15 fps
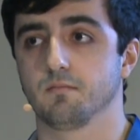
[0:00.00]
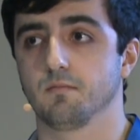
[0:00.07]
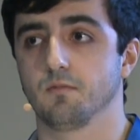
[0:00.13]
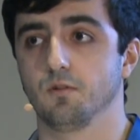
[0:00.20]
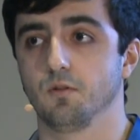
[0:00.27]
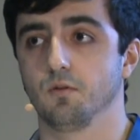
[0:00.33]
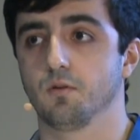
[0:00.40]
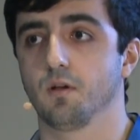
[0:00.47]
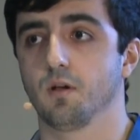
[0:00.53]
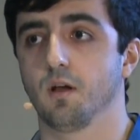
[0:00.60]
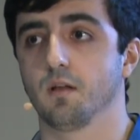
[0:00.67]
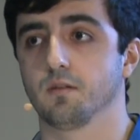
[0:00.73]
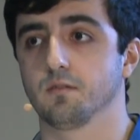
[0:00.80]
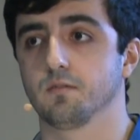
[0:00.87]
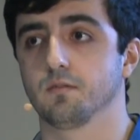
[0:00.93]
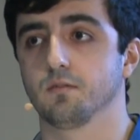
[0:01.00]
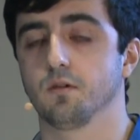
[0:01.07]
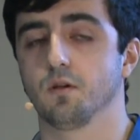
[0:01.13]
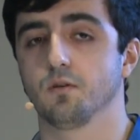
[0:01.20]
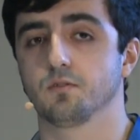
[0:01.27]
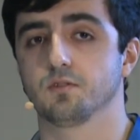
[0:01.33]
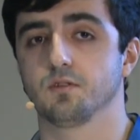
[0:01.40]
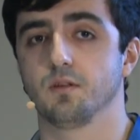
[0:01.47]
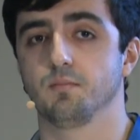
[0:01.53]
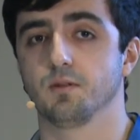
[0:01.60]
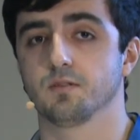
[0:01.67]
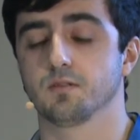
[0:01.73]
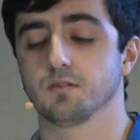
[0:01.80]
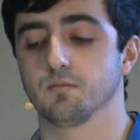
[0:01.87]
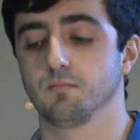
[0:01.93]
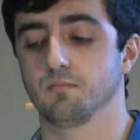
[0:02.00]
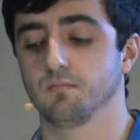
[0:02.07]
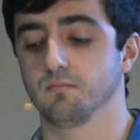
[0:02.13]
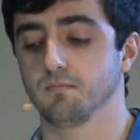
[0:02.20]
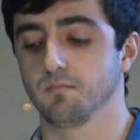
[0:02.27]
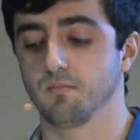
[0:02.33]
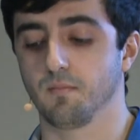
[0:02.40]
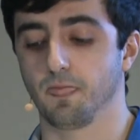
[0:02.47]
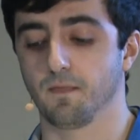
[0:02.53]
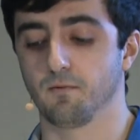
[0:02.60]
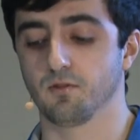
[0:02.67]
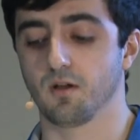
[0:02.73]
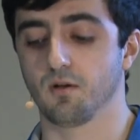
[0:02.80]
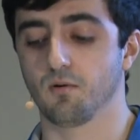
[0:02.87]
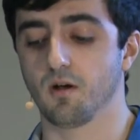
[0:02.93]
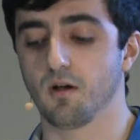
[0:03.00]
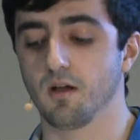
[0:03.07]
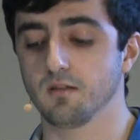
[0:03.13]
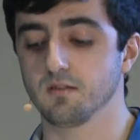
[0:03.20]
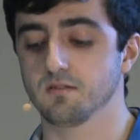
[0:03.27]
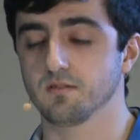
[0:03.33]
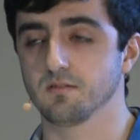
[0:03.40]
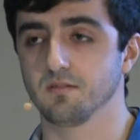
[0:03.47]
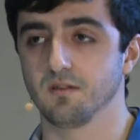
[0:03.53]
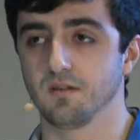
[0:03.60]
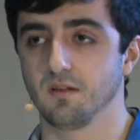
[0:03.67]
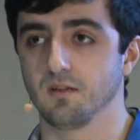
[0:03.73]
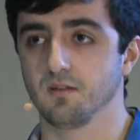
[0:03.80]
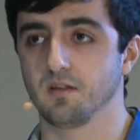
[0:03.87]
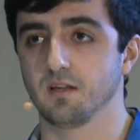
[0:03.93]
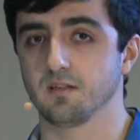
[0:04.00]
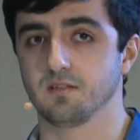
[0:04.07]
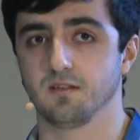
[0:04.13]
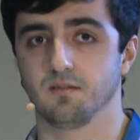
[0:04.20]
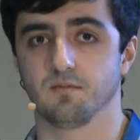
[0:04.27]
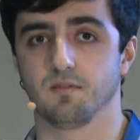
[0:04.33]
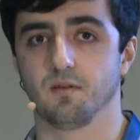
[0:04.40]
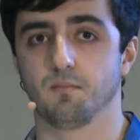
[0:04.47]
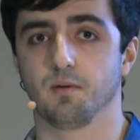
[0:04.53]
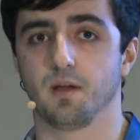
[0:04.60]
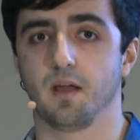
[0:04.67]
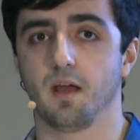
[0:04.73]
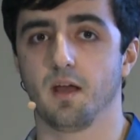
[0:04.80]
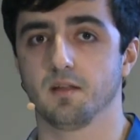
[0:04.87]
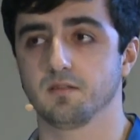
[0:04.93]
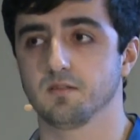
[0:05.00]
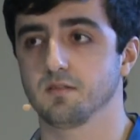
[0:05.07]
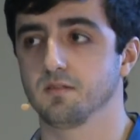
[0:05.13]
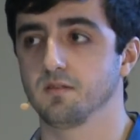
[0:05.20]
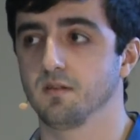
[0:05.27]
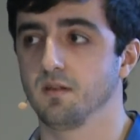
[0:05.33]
look at code snippets with our eyes, testing them by hands,